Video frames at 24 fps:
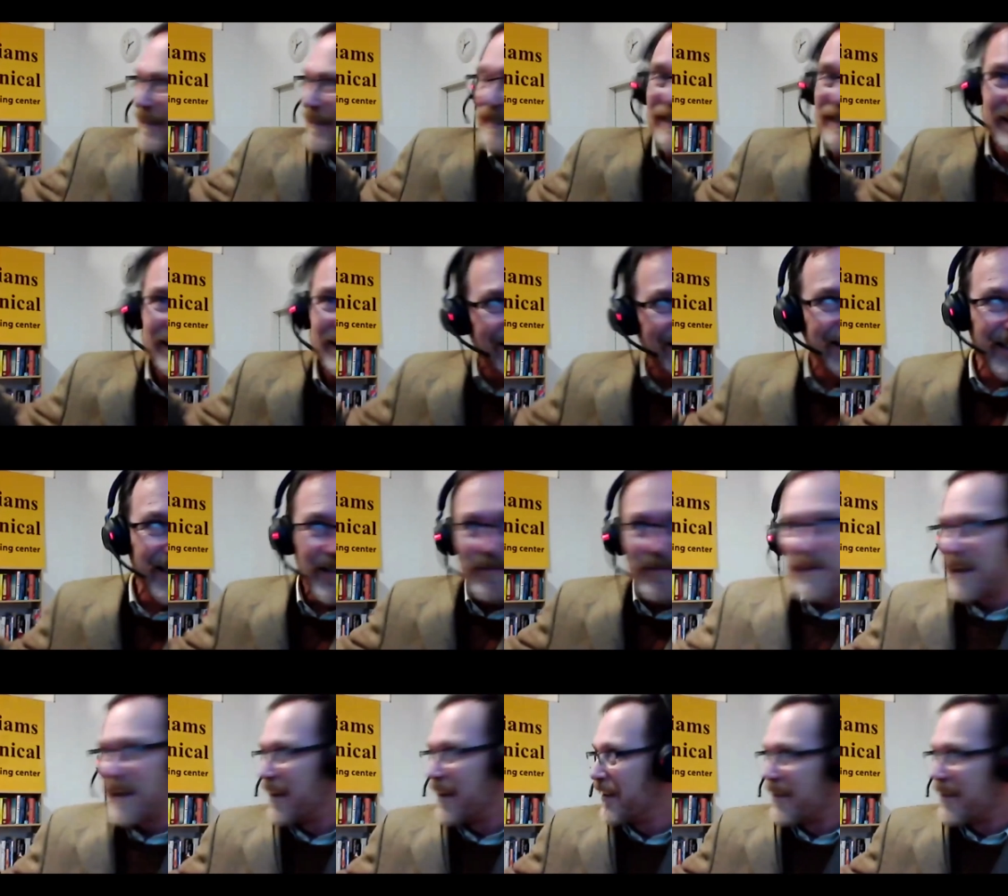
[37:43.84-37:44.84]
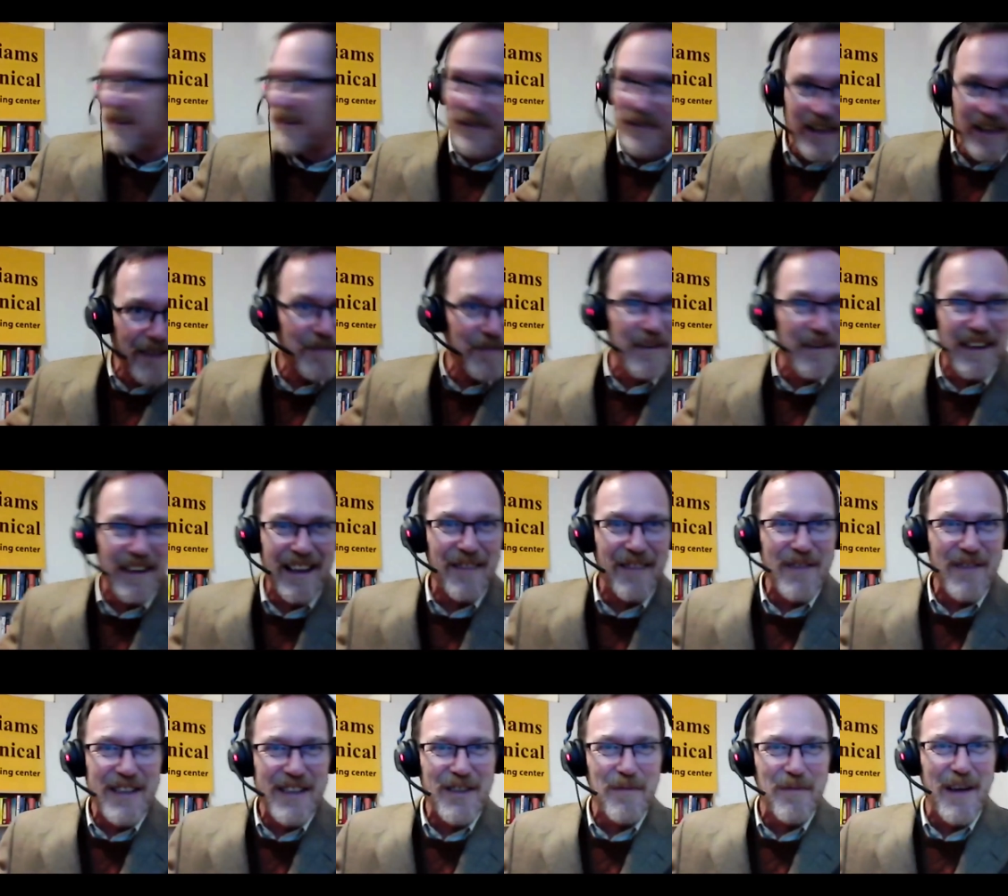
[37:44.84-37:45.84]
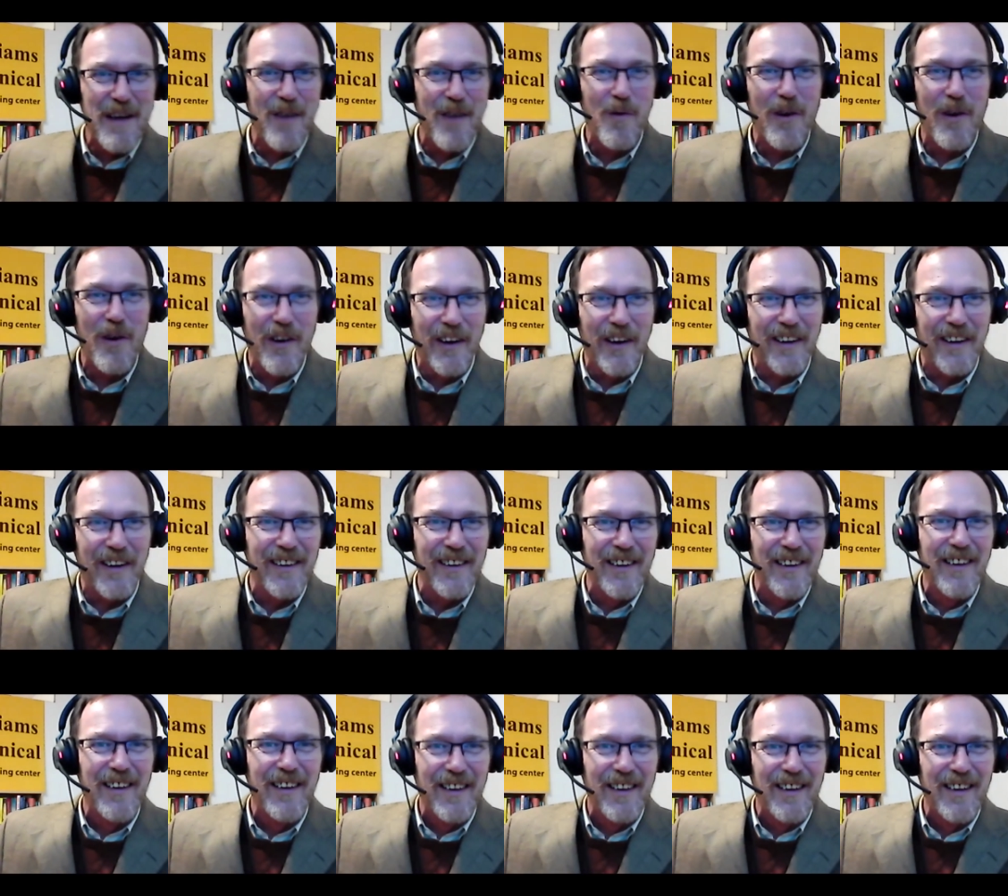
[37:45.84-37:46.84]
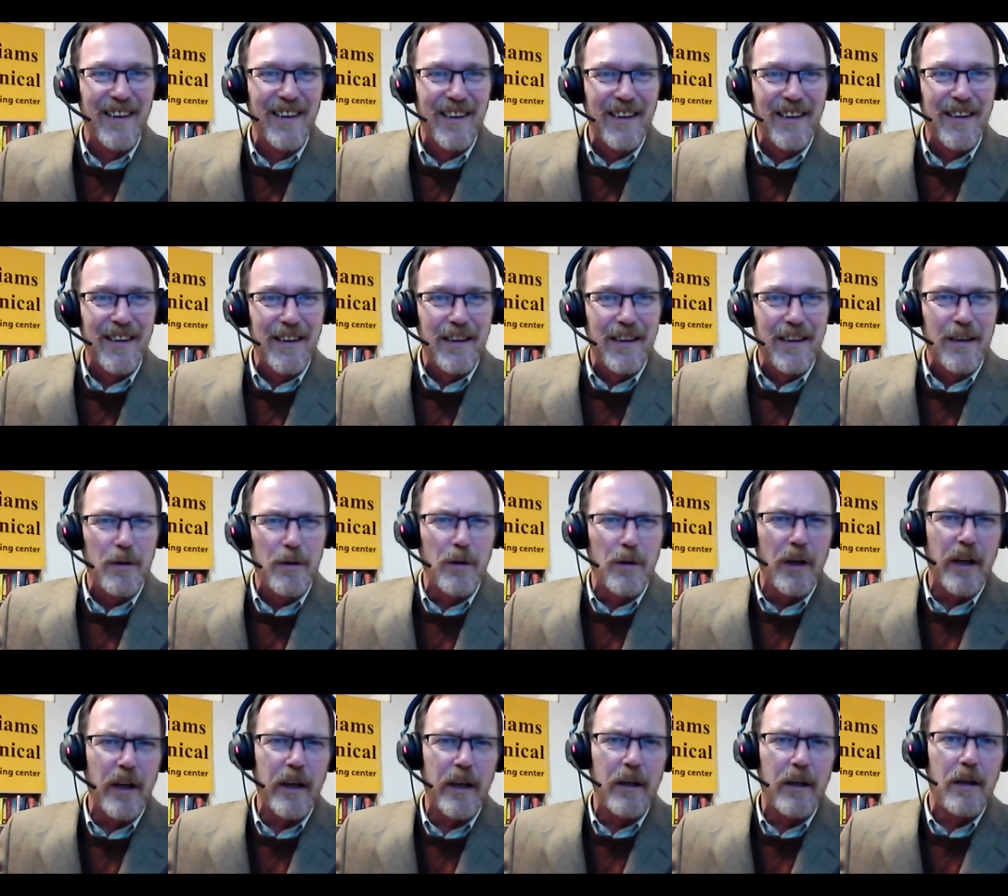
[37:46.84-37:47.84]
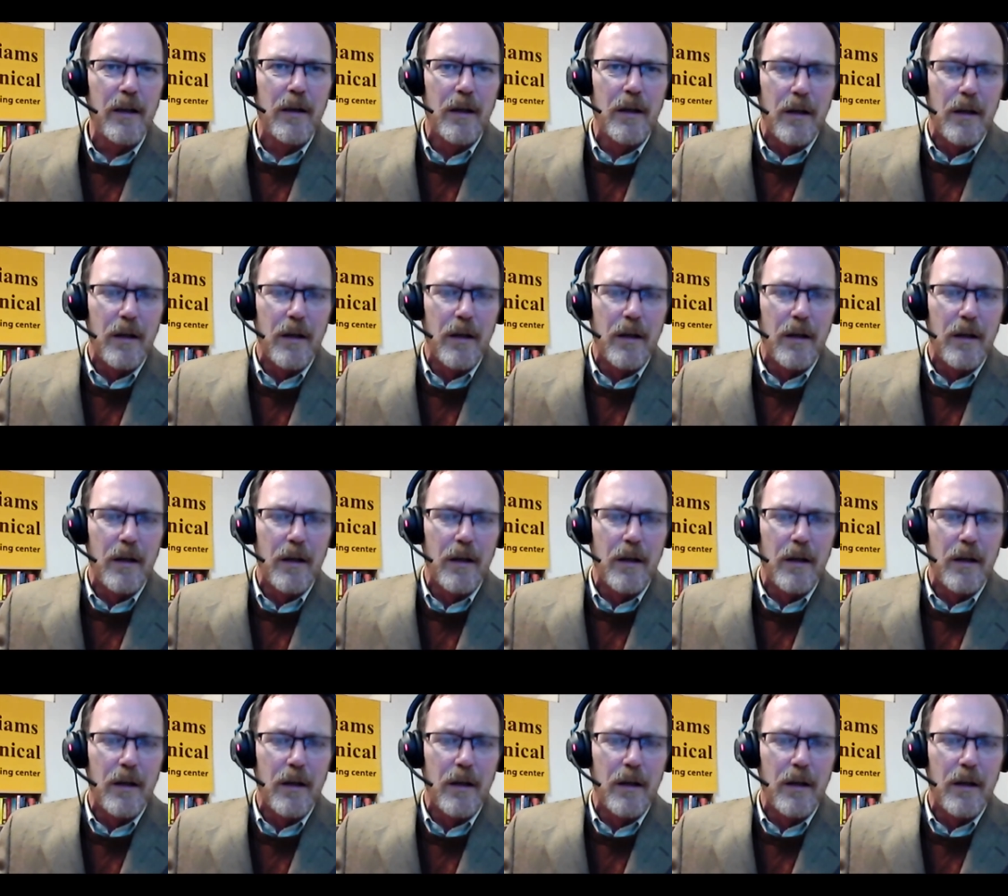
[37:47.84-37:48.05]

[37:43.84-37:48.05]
leave me alone, let me do my work, right?